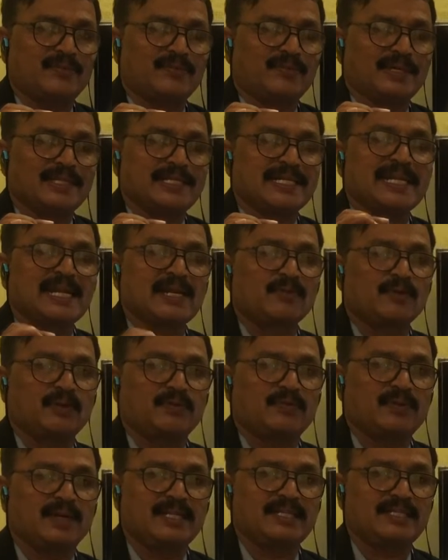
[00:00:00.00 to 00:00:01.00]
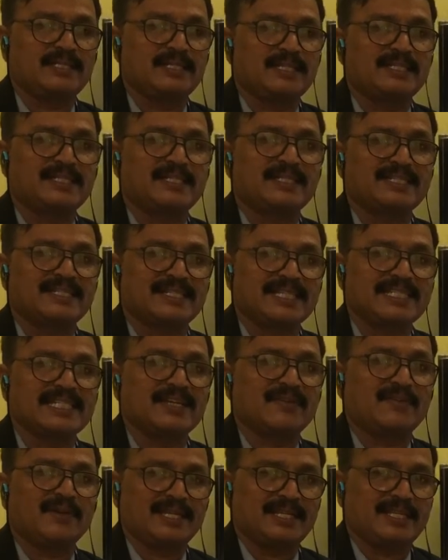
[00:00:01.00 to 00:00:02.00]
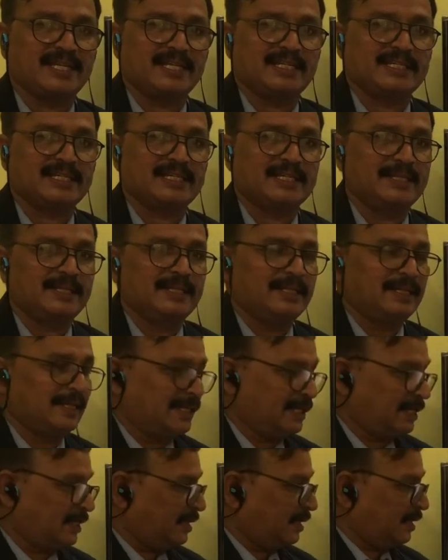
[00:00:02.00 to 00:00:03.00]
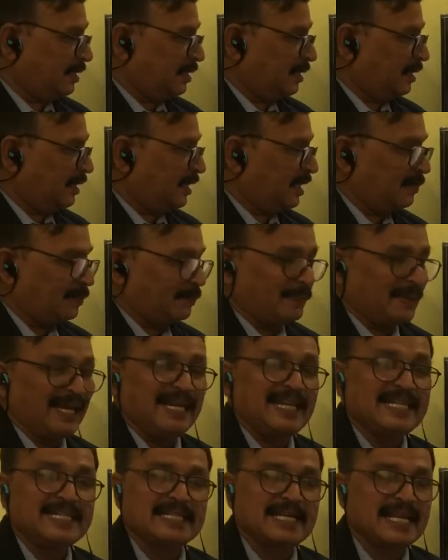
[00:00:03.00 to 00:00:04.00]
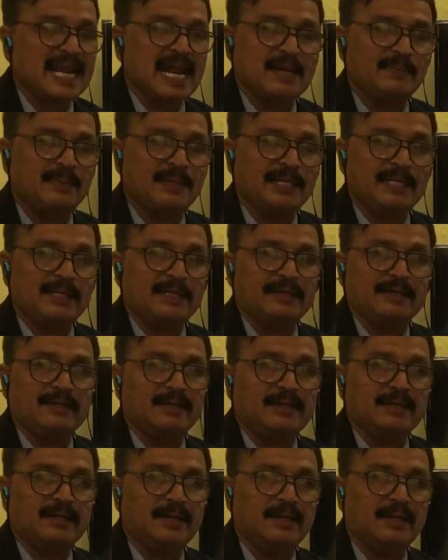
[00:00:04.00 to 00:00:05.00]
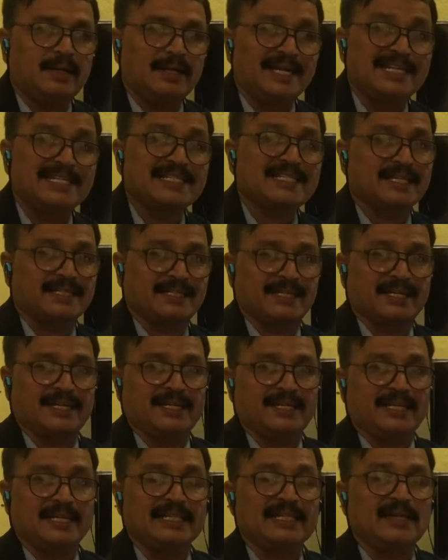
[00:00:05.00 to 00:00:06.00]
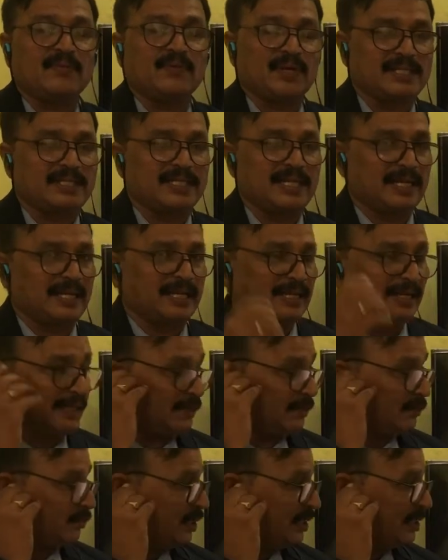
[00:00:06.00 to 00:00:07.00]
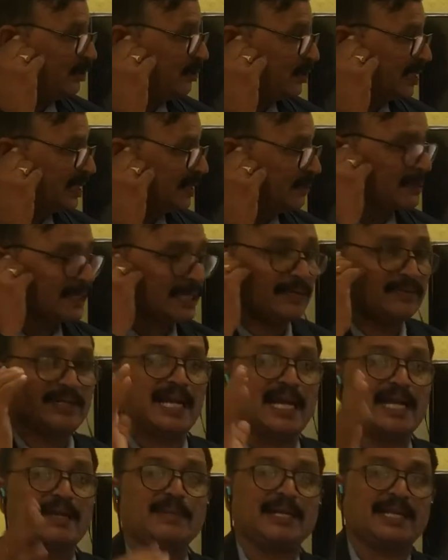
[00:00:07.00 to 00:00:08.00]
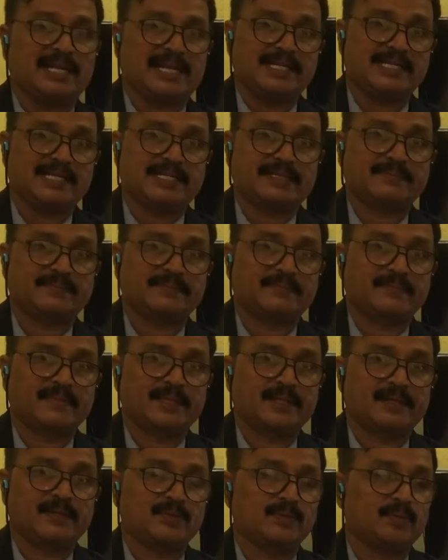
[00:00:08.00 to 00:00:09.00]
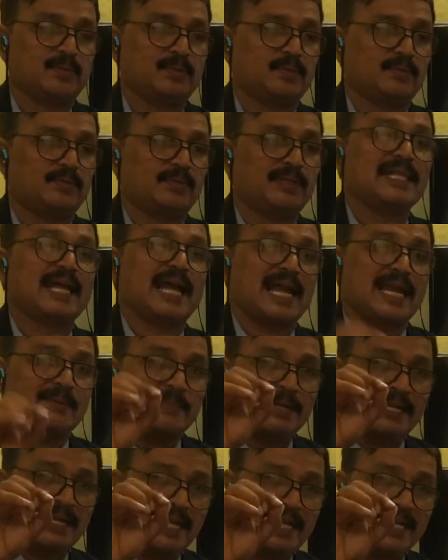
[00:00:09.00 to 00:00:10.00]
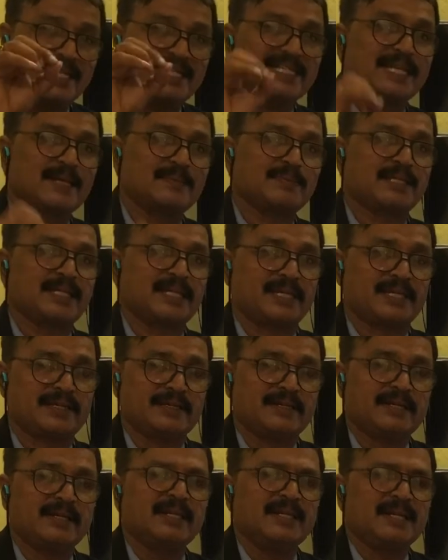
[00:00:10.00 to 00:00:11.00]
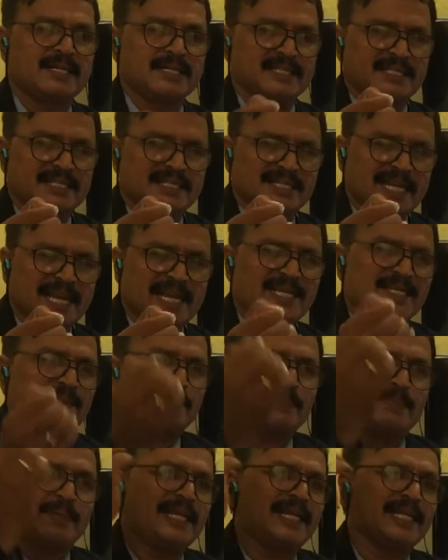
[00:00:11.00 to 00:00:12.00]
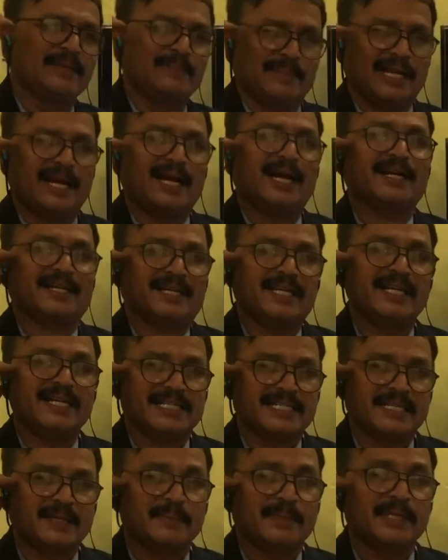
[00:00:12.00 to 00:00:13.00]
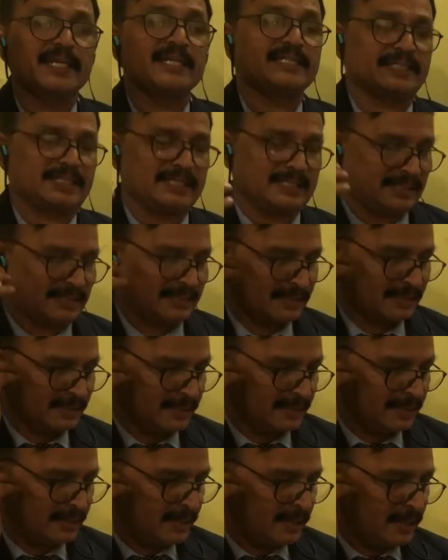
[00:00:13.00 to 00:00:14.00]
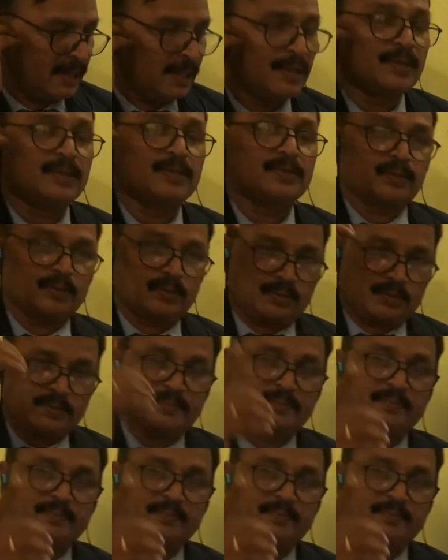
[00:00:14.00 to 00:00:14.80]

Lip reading: vaginal orifice is in such a way that a penis cannot be inserted in the vagina without rupture of hymen layer. So when the hymen layer is ruptured, slight bleeding may occur in some cases. So